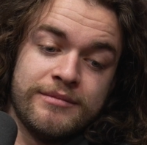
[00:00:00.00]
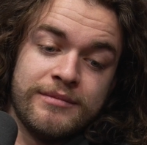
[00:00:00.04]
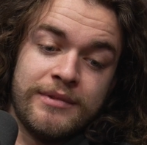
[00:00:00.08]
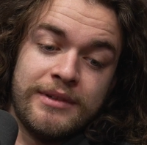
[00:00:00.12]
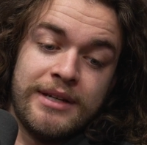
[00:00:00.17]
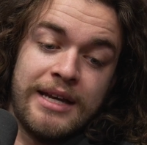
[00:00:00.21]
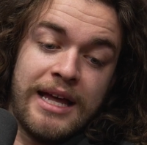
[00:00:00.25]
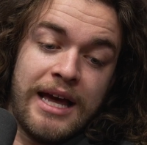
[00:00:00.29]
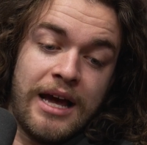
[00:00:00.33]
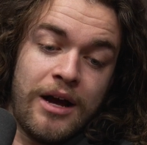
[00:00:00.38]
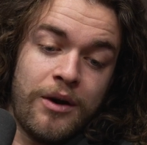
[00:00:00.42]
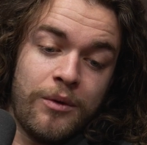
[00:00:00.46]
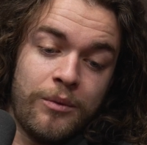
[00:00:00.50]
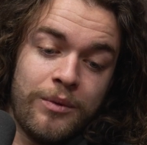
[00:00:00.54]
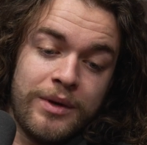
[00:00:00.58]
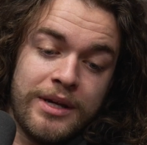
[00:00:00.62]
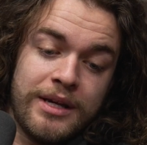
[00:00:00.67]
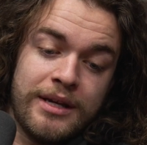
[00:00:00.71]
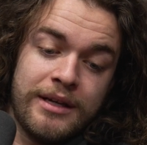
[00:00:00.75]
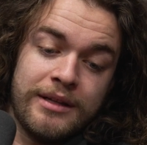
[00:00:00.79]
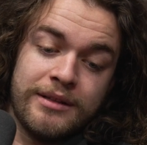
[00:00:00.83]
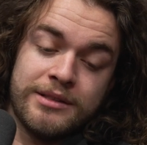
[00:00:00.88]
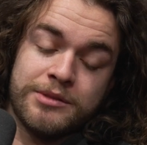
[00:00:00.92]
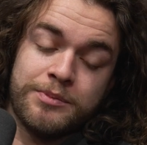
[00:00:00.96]
now
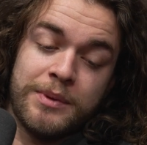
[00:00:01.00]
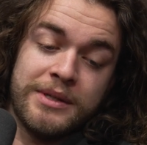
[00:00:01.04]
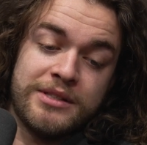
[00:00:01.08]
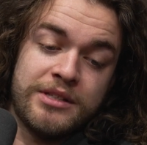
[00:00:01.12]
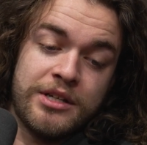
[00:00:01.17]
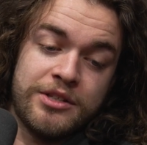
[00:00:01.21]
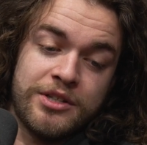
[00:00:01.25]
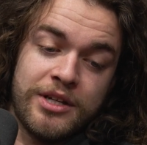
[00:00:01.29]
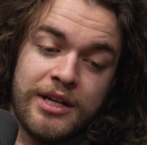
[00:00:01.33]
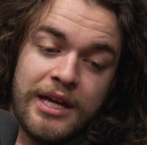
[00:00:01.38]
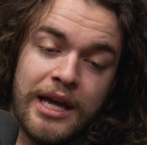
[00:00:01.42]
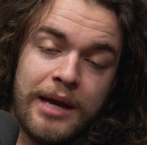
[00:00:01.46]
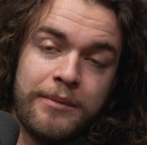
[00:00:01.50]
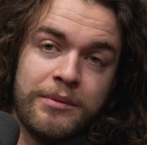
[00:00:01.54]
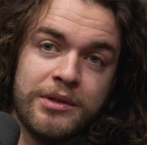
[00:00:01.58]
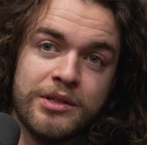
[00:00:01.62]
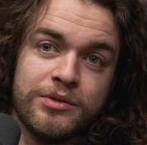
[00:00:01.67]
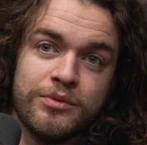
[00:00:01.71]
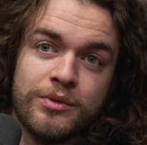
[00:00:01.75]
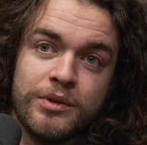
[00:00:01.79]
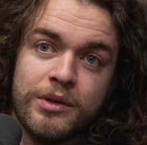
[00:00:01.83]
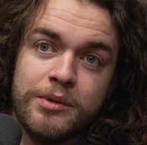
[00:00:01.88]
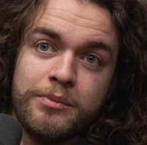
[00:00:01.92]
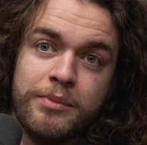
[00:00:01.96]
Space Station Gaming
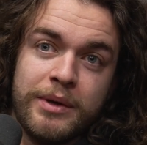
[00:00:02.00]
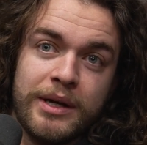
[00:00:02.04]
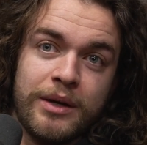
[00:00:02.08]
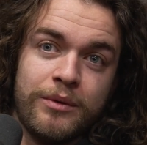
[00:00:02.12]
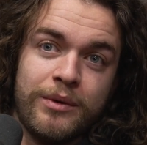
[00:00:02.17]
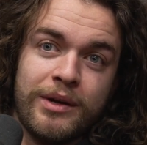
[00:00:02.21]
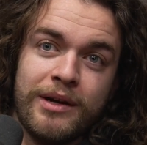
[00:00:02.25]
is really big.